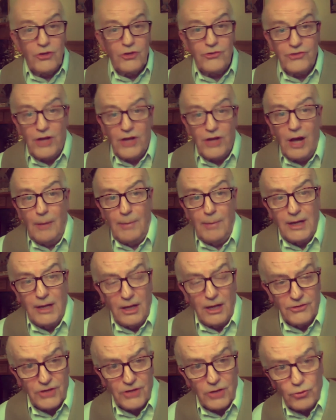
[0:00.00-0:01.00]
to start by
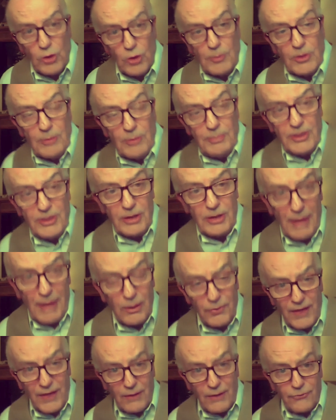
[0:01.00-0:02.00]
asking Rupert a bit
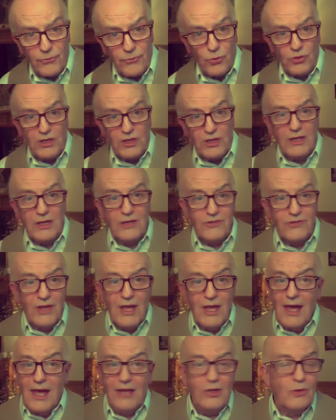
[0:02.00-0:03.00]
about that 40 years,
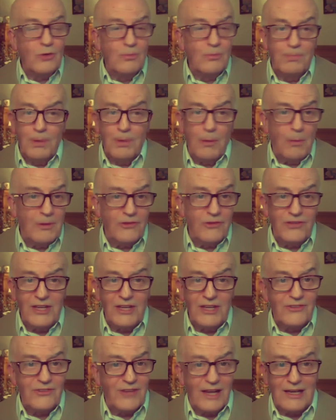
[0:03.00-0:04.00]
and you can probably see
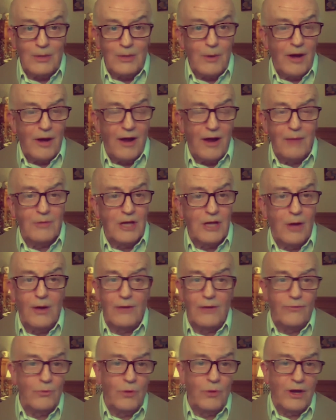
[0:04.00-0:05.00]
exactly where I'm
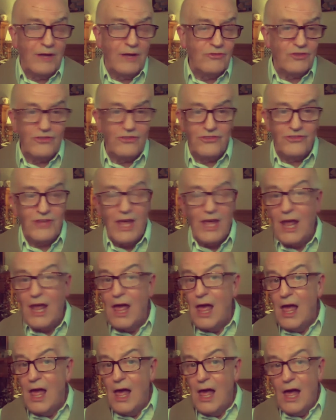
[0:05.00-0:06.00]
going from what I've just said.
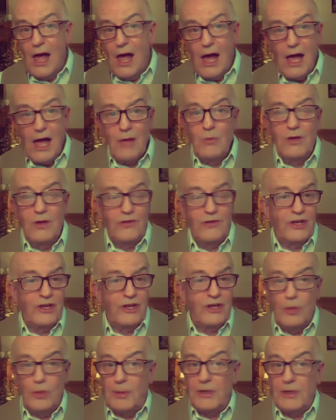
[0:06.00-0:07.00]
I want to say to
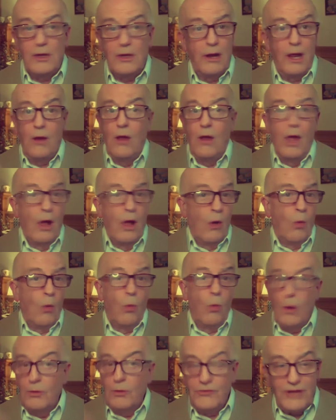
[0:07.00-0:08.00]
Rupert, you know,
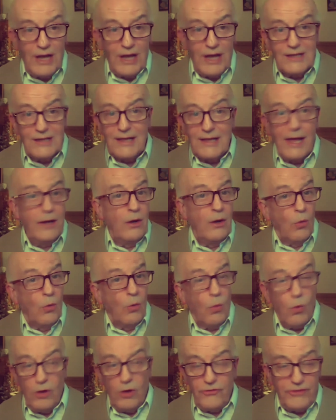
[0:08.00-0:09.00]
what was it like then?
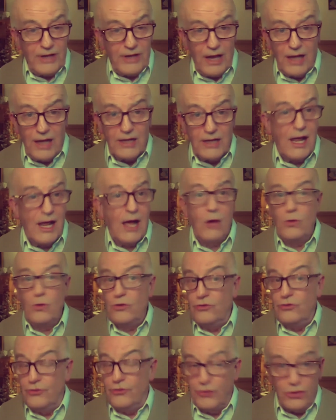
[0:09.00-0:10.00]
What's it like now?
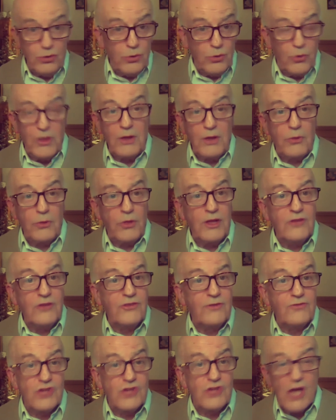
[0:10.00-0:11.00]
Do you think things
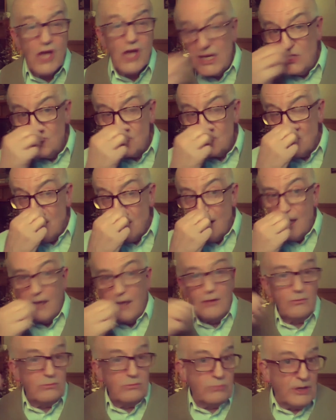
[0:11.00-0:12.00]
have changed?
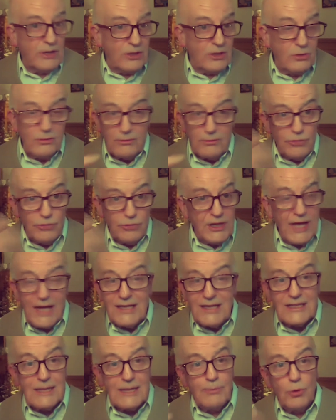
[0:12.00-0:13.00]
When you re
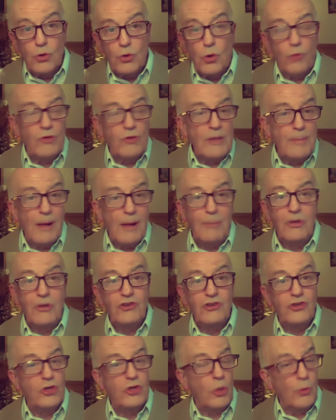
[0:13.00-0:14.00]
edit the book or
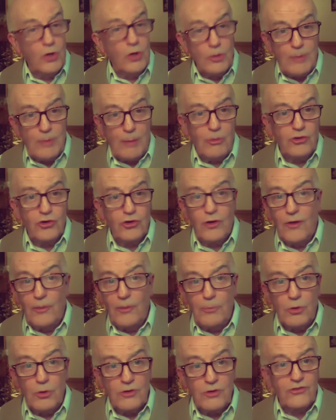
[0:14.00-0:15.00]
republish it, or when you publish your other
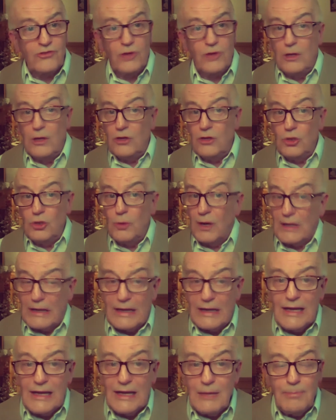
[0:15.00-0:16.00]
books, you are
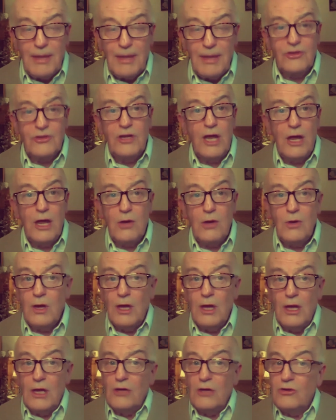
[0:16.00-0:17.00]
clearly better known.
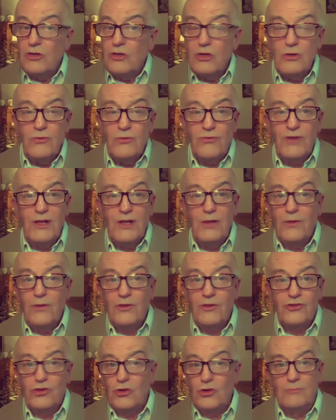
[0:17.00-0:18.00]
Do you feel
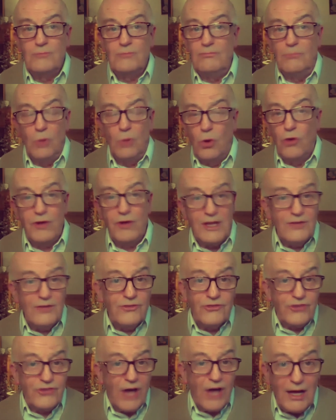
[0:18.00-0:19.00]
that you're more
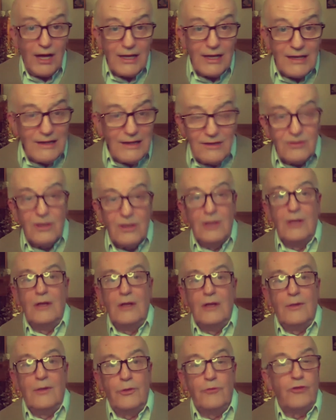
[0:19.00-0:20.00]
inside
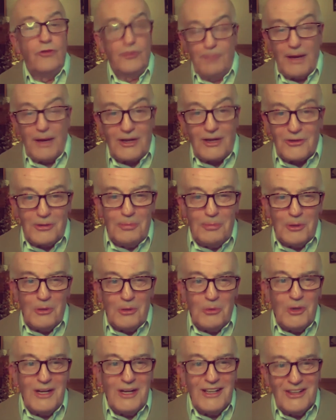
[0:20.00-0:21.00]
the respectable
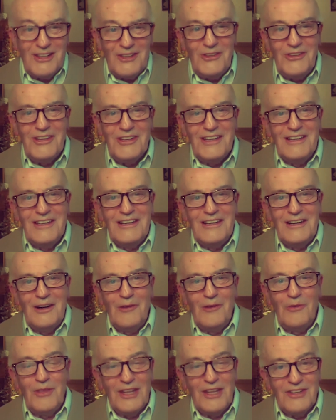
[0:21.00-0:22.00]
world
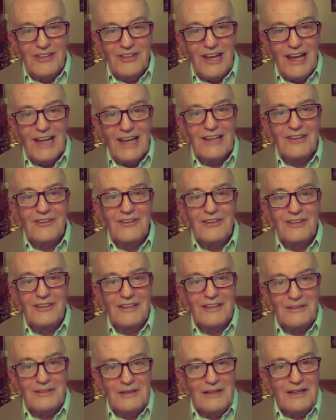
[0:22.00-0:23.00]
of the intellect?
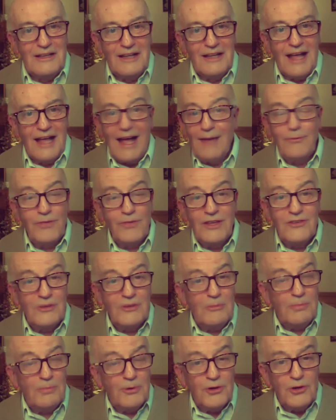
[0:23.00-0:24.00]
Have things
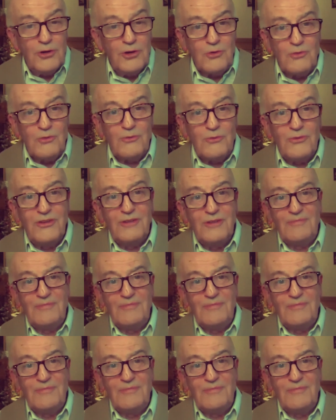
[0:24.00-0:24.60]
improved?